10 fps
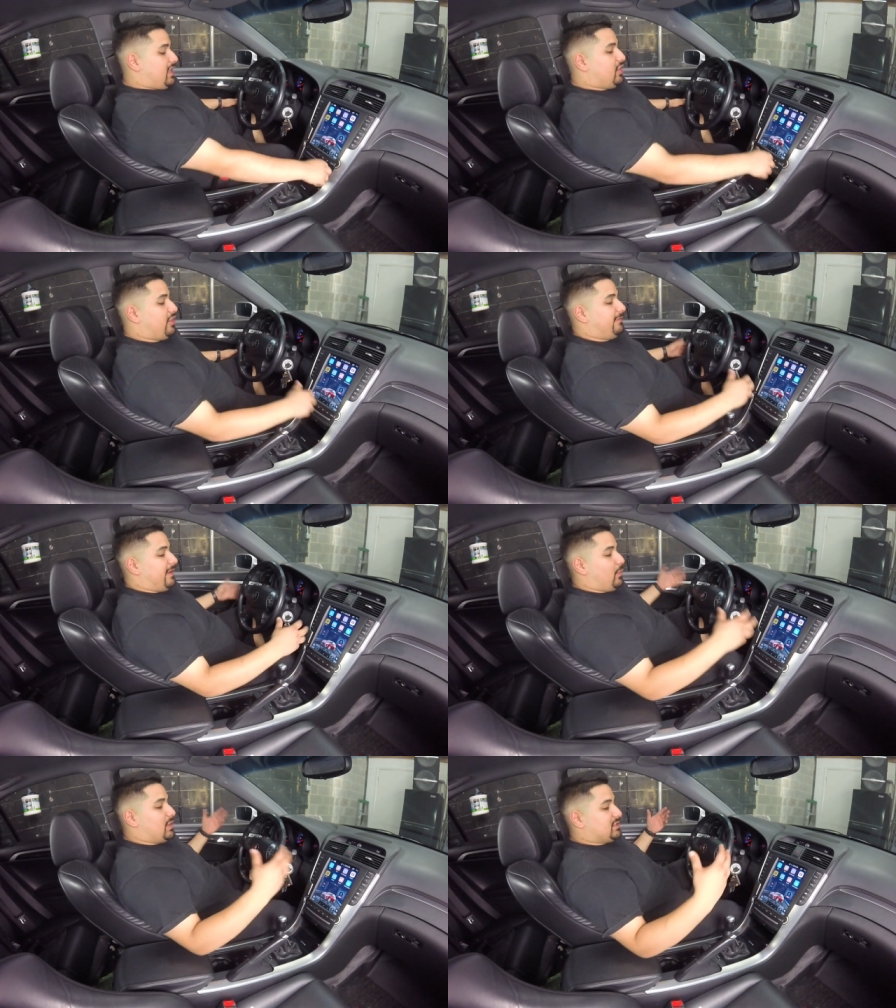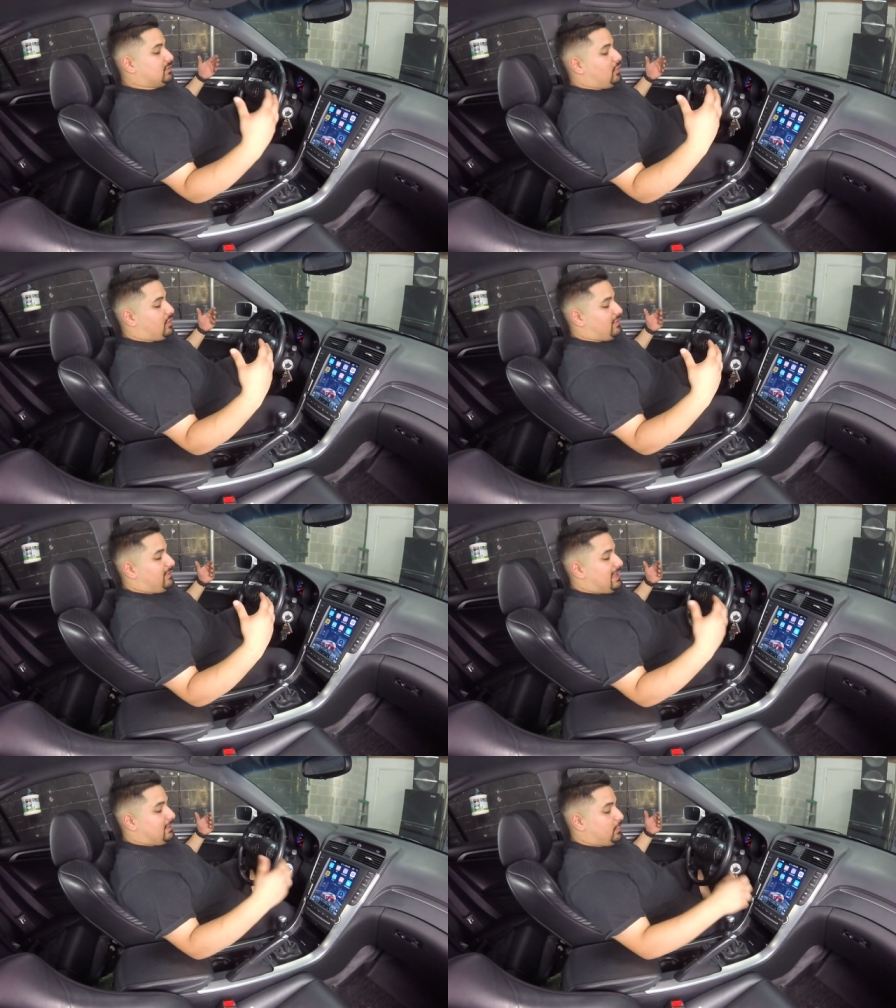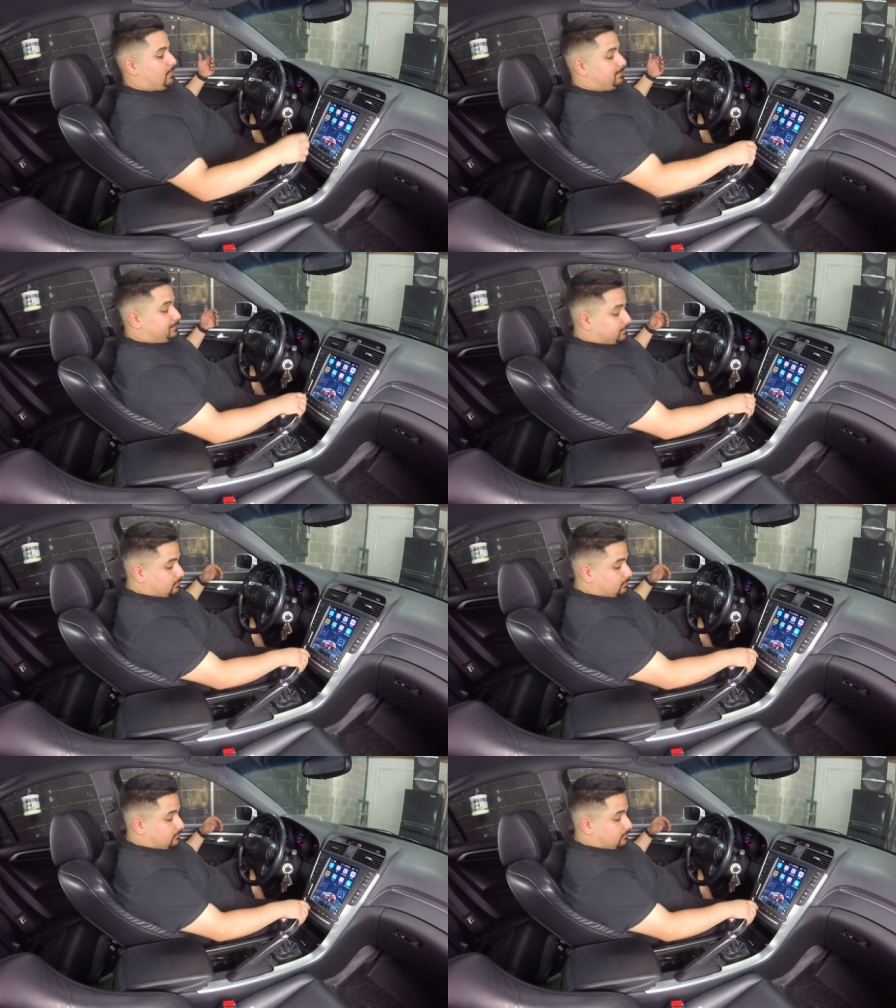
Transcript: Here, if I want to lower the volume,